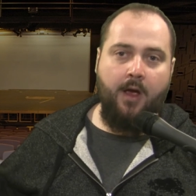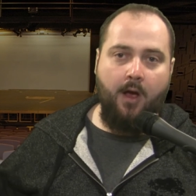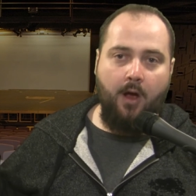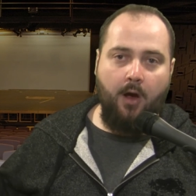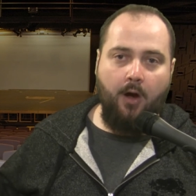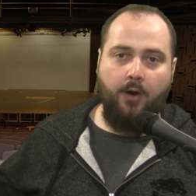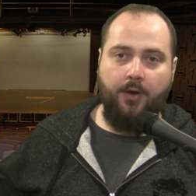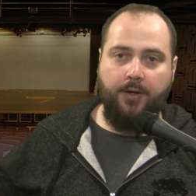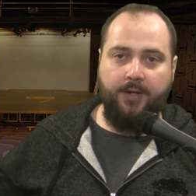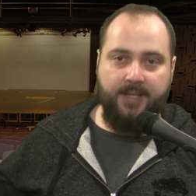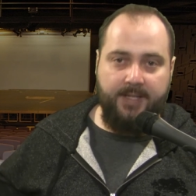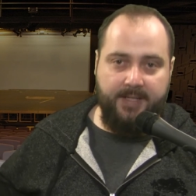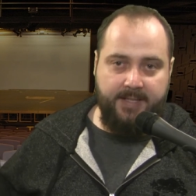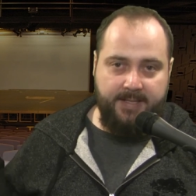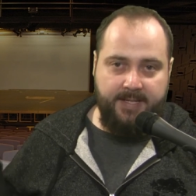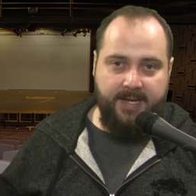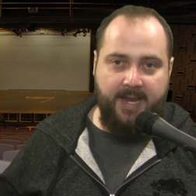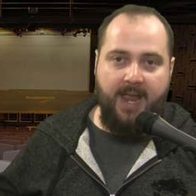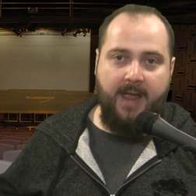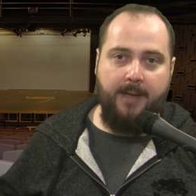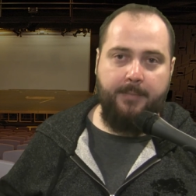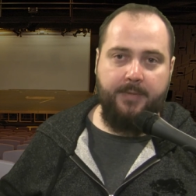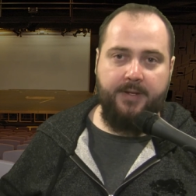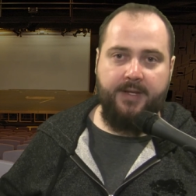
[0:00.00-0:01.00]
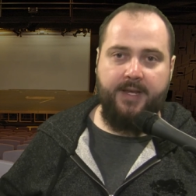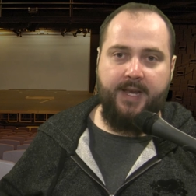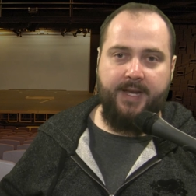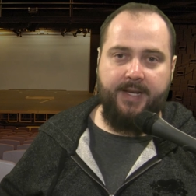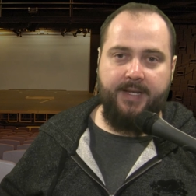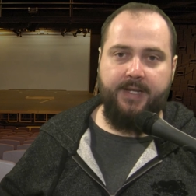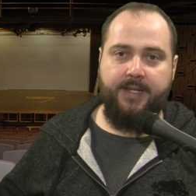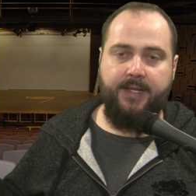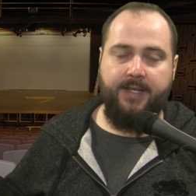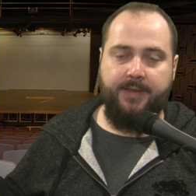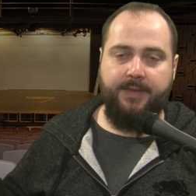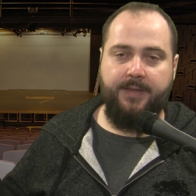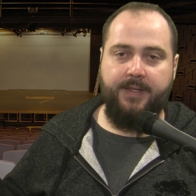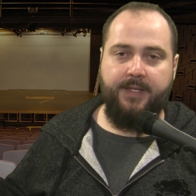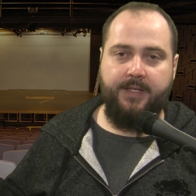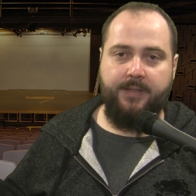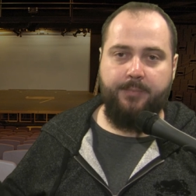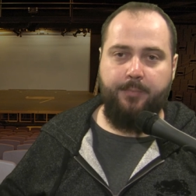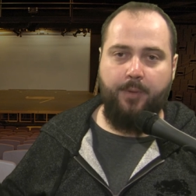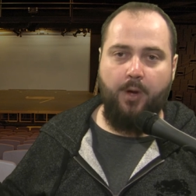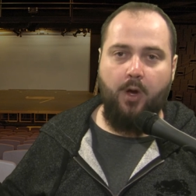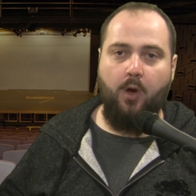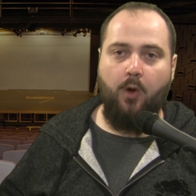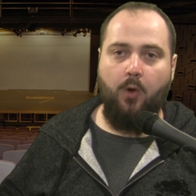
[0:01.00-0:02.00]
are contaminated in this
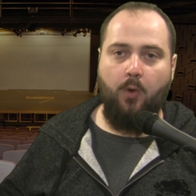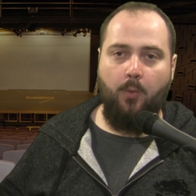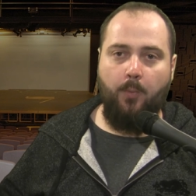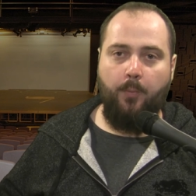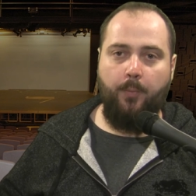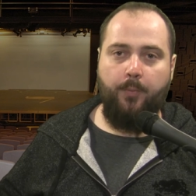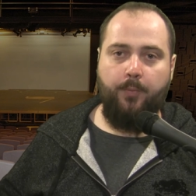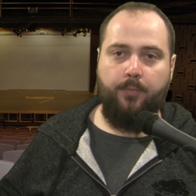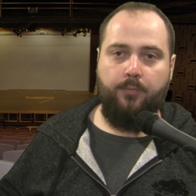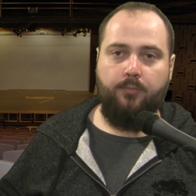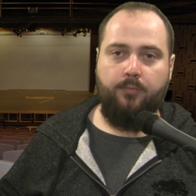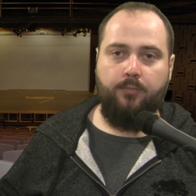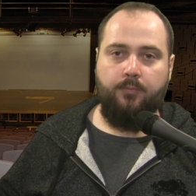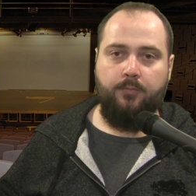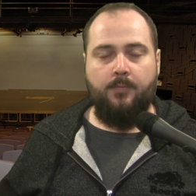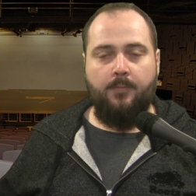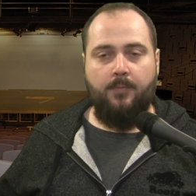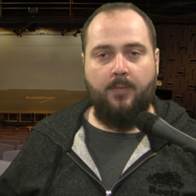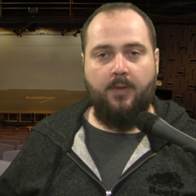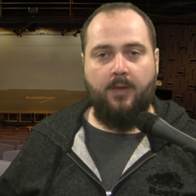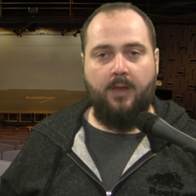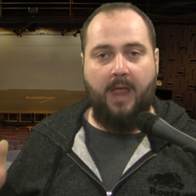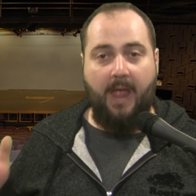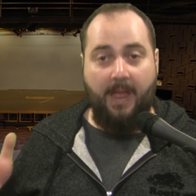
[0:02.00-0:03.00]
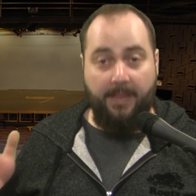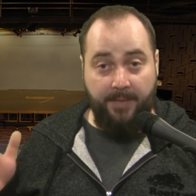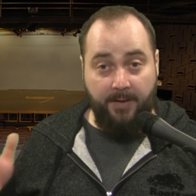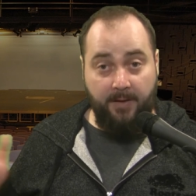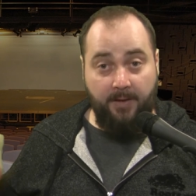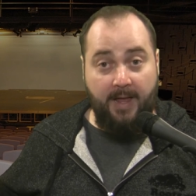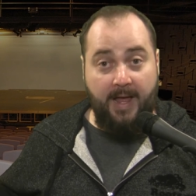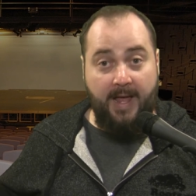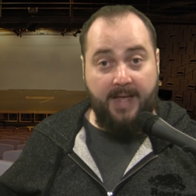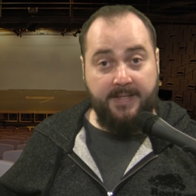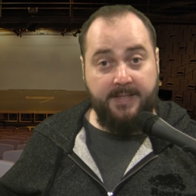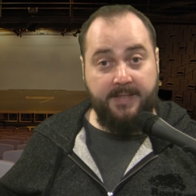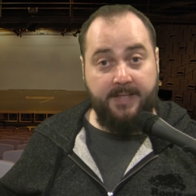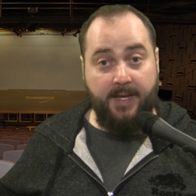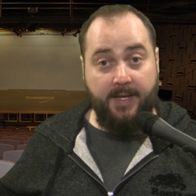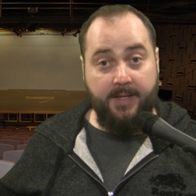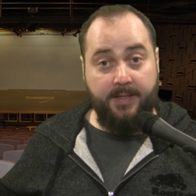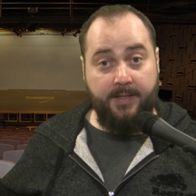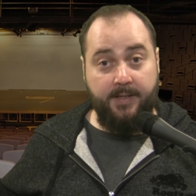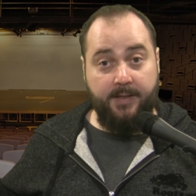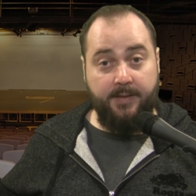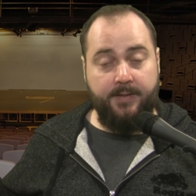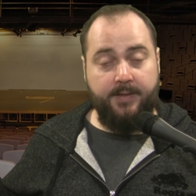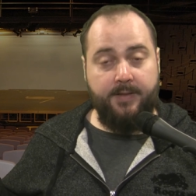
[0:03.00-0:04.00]
poem. And the last
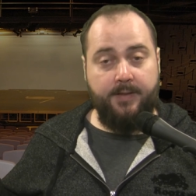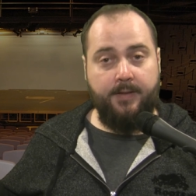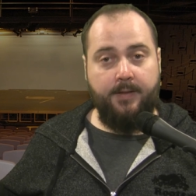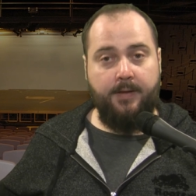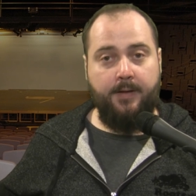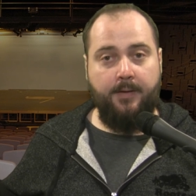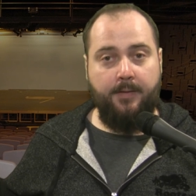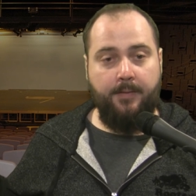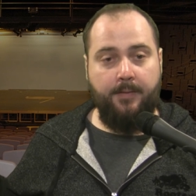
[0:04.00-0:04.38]
sentence,